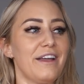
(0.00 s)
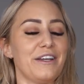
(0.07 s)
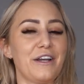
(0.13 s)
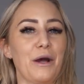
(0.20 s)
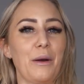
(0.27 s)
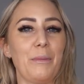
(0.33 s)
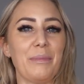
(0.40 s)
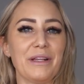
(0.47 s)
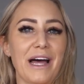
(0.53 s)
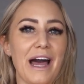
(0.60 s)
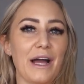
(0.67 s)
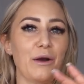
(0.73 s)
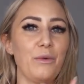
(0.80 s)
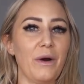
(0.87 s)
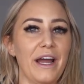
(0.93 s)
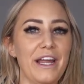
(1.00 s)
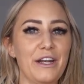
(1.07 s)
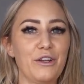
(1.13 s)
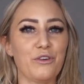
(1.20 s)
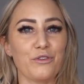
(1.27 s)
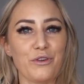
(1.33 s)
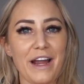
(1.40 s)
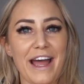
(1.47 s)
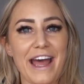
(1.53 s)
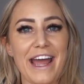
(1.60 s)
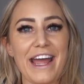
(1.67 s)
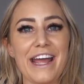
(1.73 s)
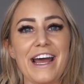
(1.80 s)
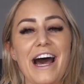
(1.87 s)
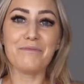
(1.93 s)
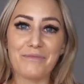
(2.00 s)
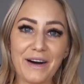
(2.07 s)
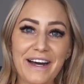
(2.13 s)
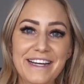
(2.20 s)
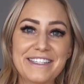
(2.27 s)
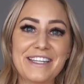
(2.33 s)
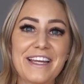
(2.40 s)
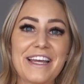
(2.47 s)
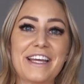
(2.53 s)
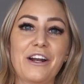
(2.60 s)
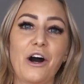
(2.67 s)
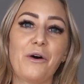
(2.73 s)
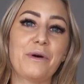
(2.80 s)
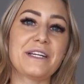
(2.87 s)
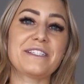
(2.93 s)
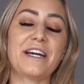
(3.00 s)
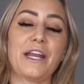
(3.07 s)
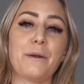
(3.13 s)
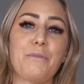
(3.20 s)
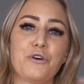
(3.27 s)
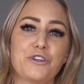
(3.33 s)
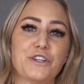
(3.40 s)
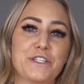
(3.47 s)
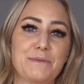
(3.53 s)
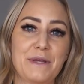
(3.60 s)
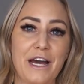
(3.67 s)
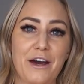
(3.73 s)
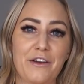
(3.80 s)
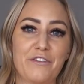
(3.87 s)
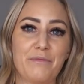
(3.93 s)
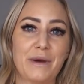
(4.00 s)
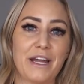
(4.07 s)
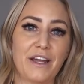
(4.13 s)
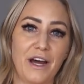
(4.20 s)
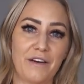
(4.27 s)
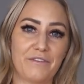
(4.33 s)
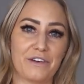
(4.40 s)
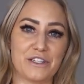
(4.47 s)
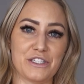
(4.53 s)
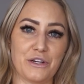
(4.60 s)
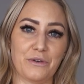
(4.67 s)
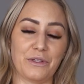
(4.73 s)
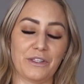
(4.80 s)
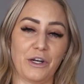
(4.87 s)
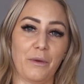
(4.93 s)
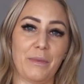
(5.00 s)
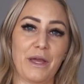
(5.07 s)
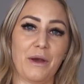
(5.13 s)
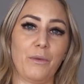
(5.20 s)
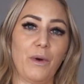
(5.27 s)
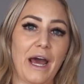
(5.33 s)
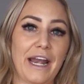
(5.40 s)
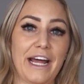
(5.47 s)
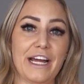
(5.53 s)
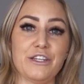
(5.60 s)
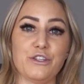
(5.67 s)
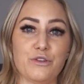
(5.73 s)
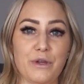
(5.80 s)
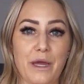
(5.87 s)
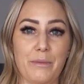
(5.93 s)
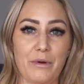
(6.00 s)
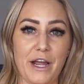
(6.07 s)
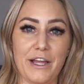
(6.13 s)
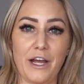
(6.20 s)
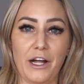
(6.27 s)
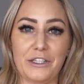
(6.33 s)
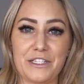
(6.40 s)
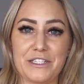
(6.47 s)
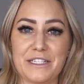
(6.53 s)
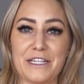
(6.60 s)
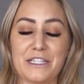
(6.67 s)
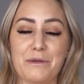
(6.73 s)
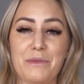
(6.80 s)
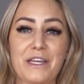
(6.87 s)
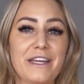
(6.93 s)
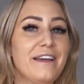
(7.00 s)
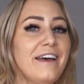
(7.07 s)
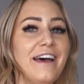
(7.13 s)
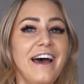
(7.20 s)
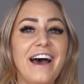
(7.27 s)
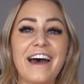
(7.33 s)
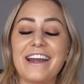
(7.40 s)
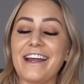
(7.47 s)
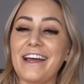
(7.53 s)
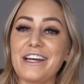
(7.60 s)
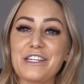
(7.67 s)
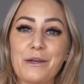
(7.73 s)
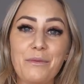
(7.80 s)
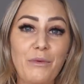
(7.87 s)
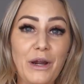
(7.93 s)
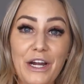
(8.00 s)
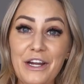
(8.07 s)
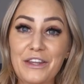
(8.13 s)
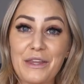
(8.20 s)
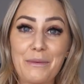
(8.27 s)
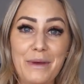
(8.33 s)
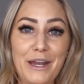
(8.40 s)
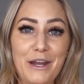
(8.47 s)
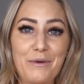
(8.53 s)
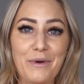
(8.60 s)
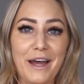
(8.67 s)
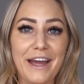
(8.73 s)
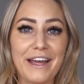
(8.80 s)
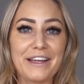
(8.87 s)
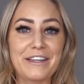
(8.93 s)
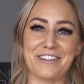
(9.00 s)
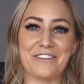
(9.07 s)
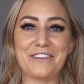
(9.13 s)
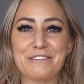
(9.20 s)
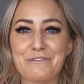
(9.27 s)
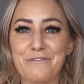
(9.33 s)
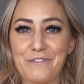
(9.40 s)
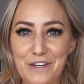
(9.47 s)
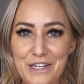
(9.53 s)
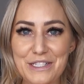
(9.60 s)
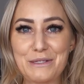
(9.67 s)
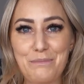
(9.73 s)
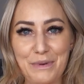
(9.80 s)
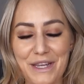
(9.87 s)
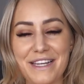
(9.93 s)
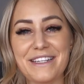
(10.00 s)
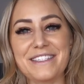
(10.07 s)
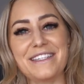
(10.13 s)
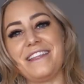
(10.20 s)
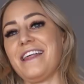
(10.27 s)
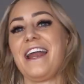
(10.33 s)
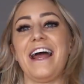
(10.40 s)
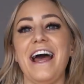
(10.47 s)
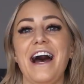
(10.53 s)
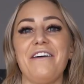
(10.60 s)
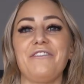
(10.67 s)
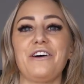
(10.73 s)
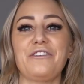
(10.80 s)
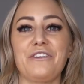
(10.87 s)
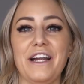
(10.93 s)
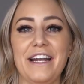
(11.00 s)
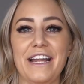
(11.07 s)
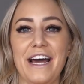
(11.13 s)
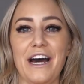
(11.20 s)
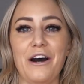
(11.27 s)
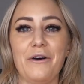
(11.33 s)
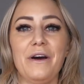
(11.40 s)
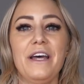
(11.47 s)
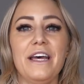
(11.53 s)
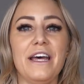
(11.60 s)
you know, black, white, gray, but it always kind of pushes me out of my comfort zone a little bit when I do get bright colors sent to me and I end up wearing them anyway. So this first piece that I have on right now